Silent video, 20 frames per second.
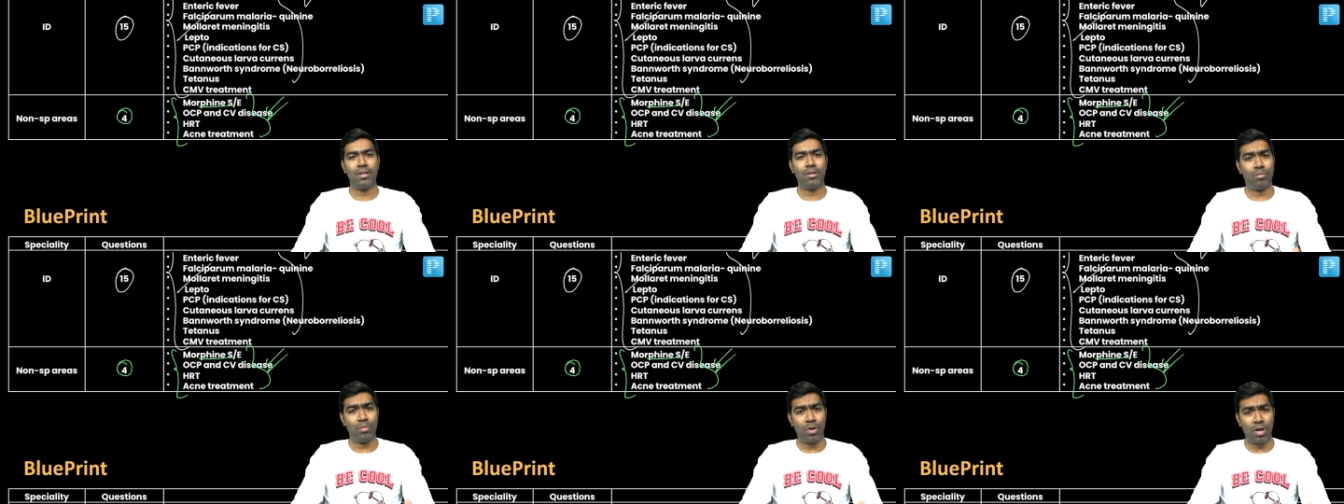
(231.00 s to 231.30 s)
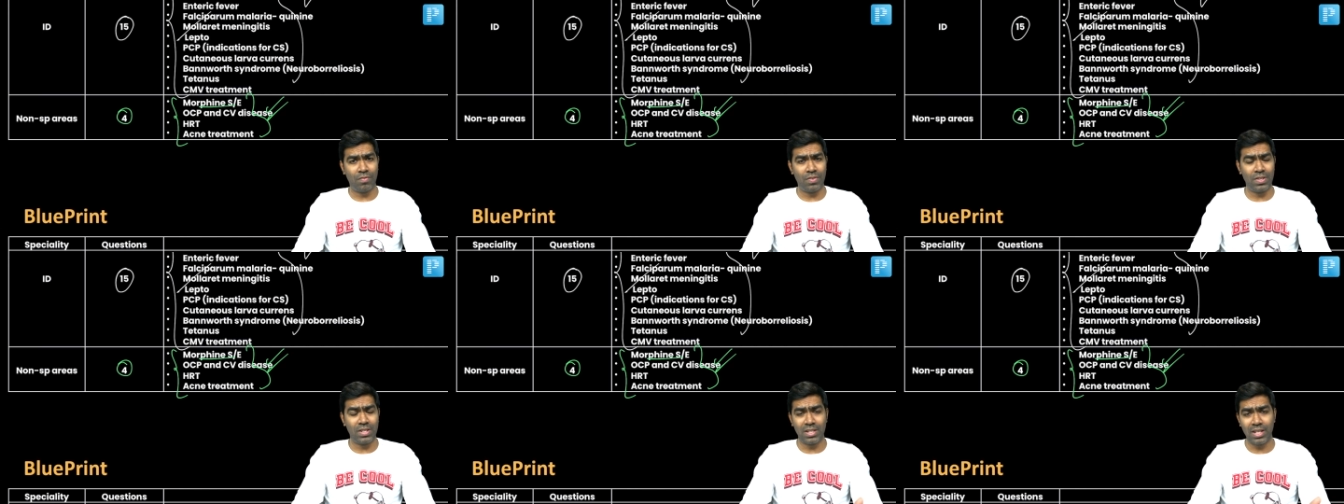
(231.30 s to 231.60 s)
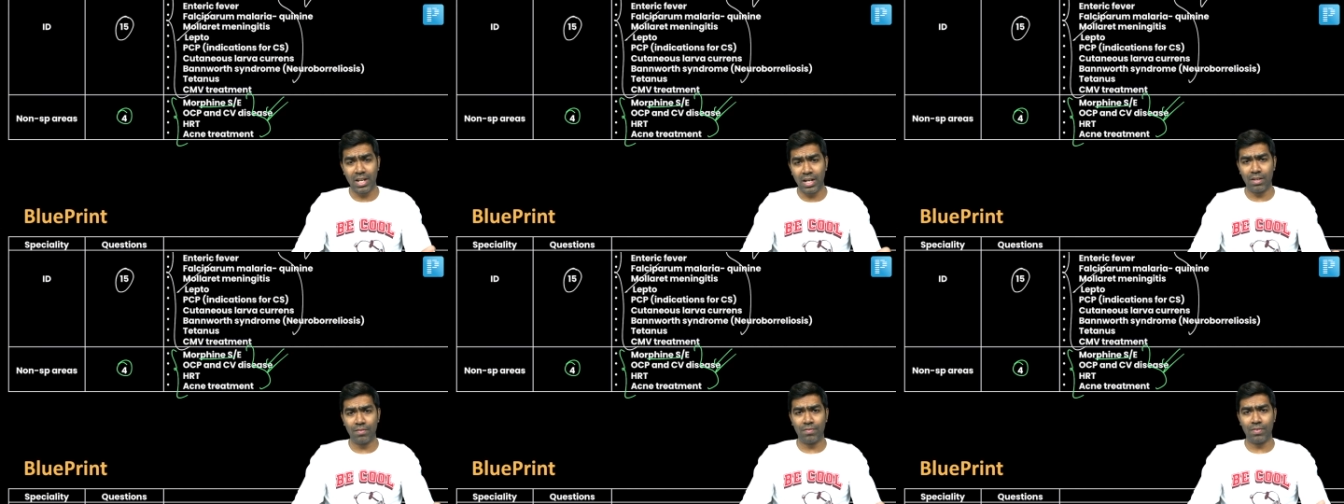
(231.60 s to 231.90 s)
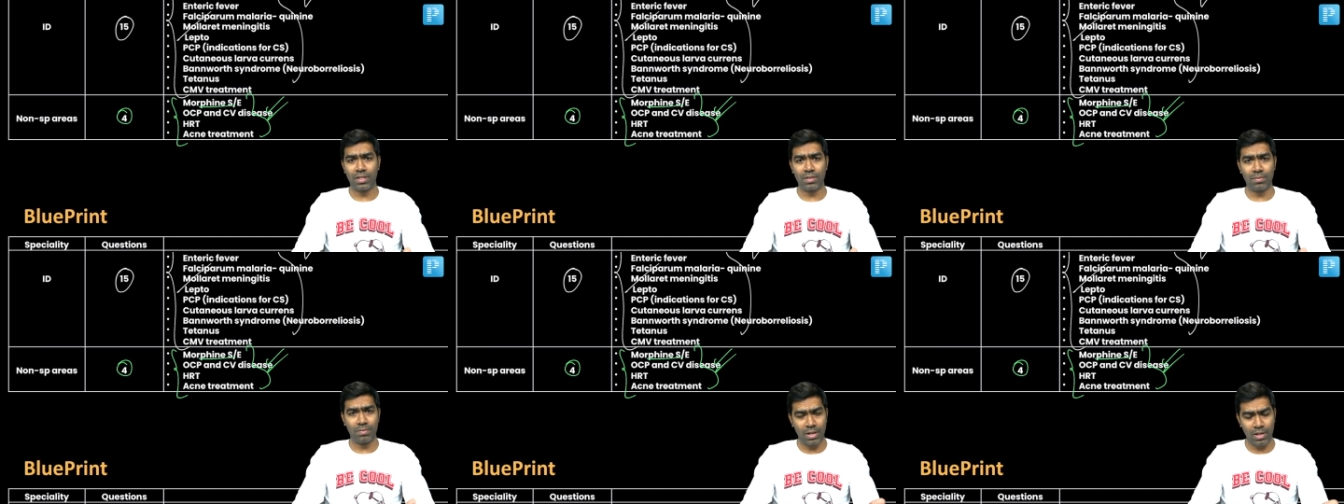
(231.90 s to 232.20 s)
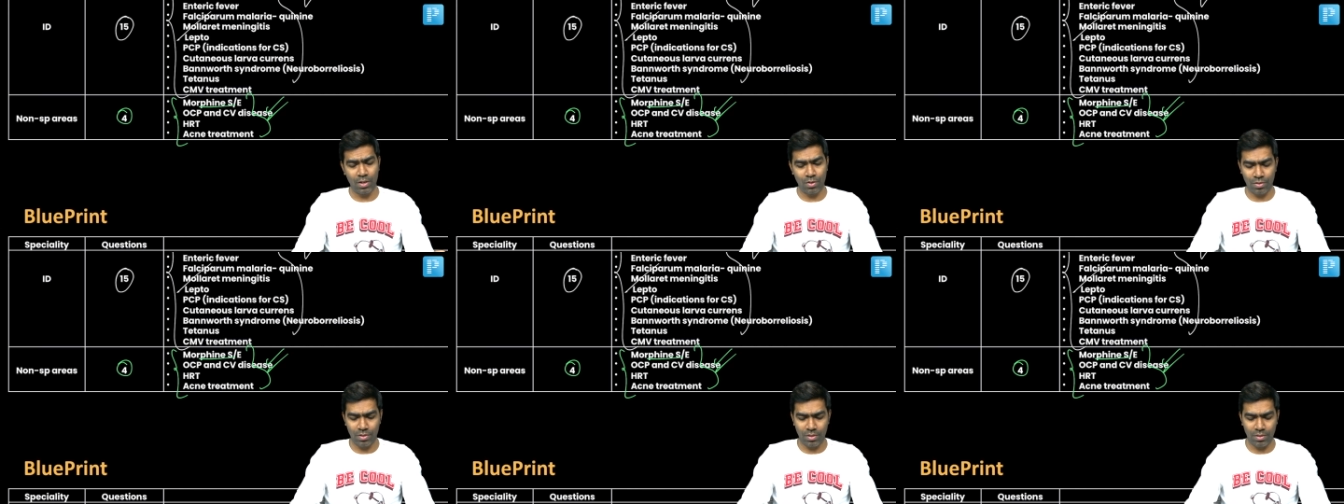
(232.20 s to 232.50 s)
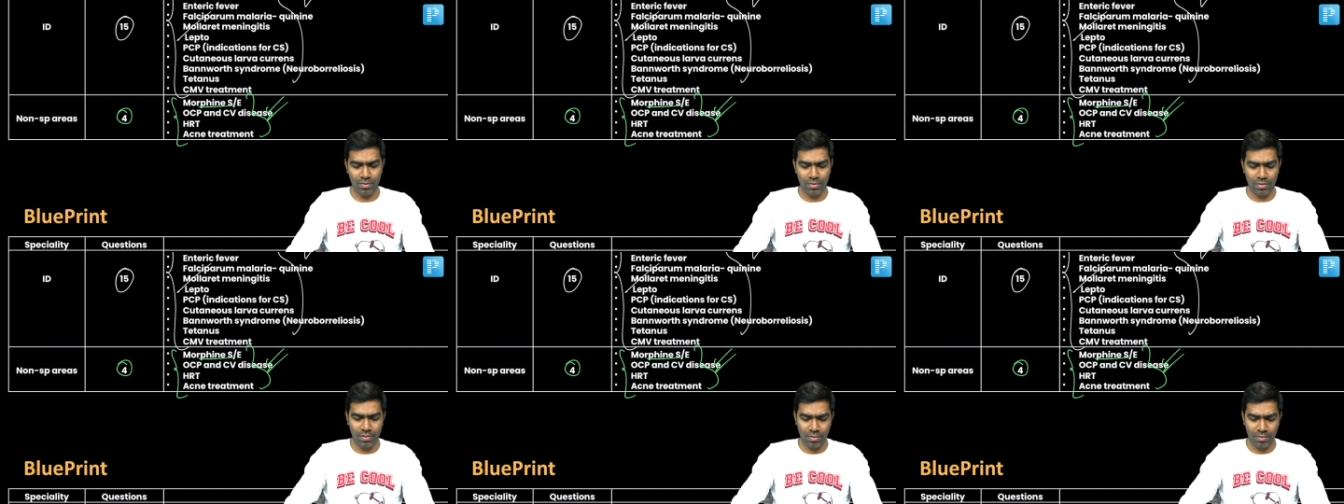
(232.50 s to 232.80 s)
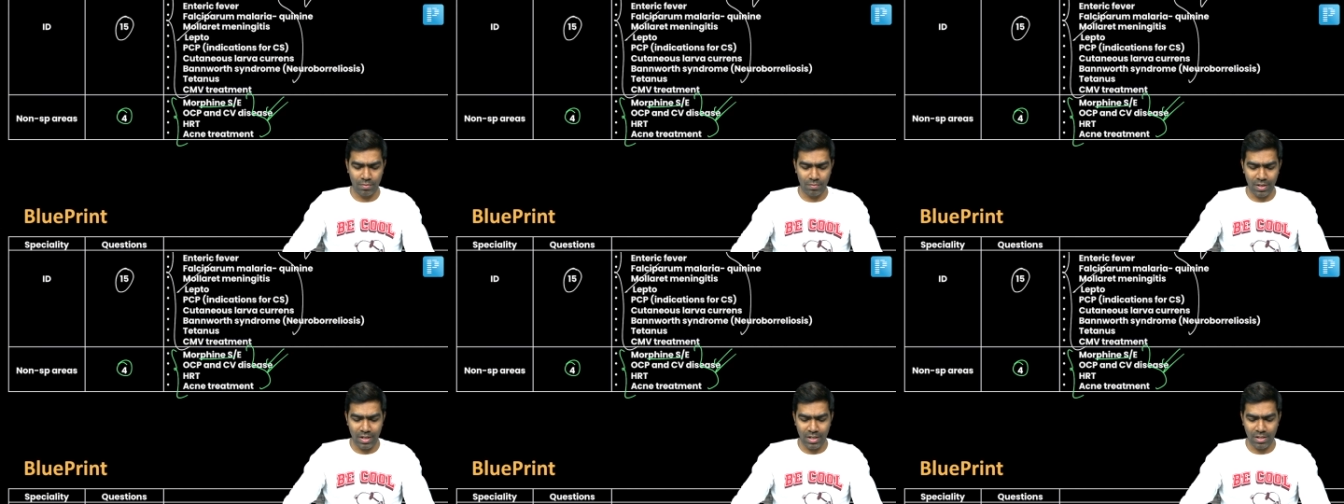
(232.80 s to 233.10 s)
Morphine side effects, meiosis,
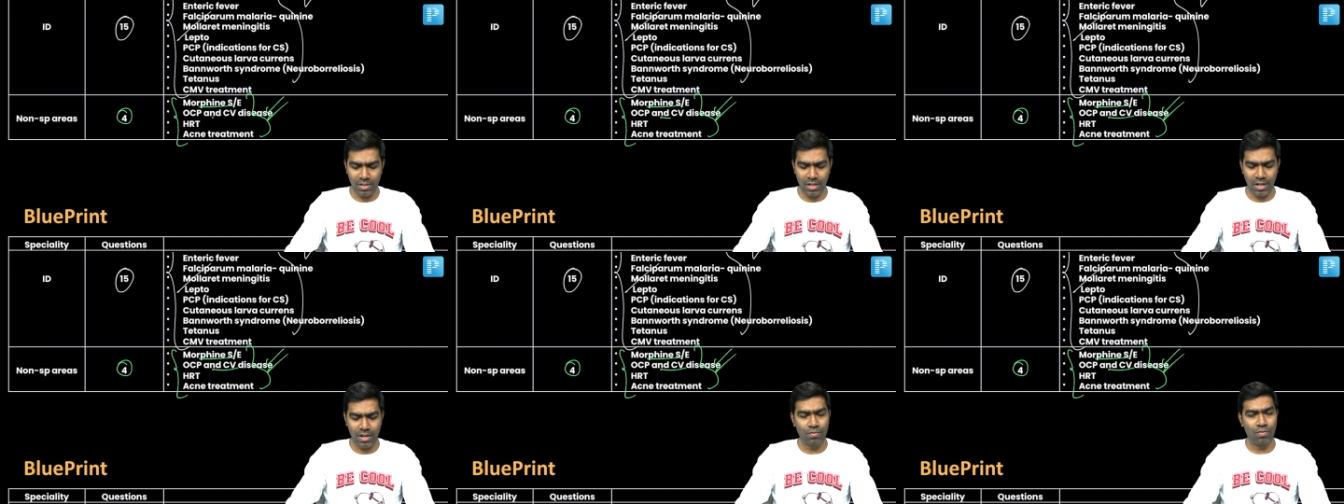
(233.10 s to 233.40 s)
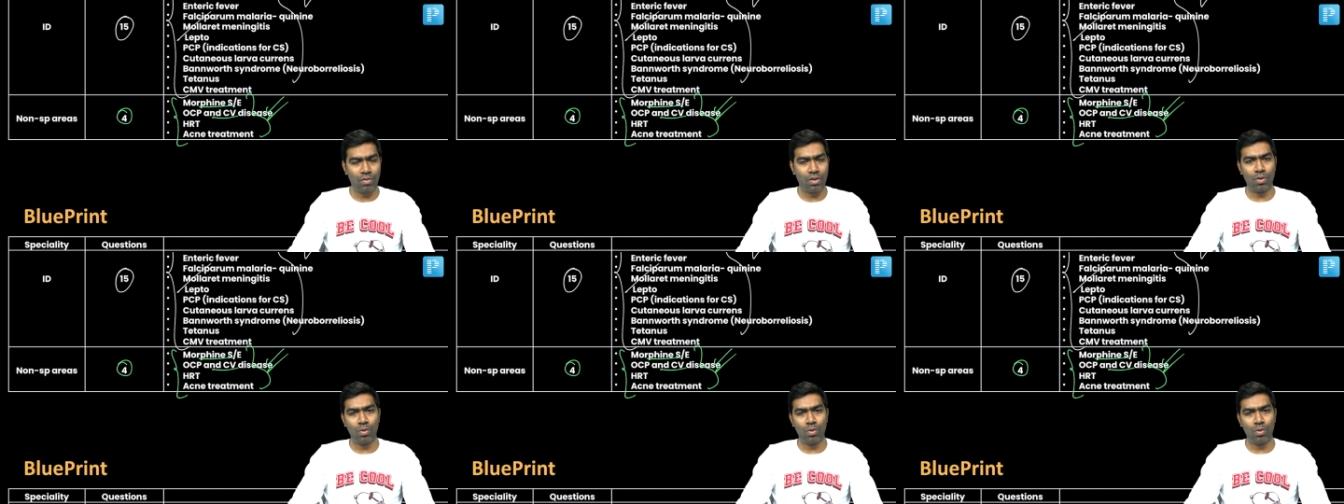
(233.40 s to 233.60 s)
very straightforward.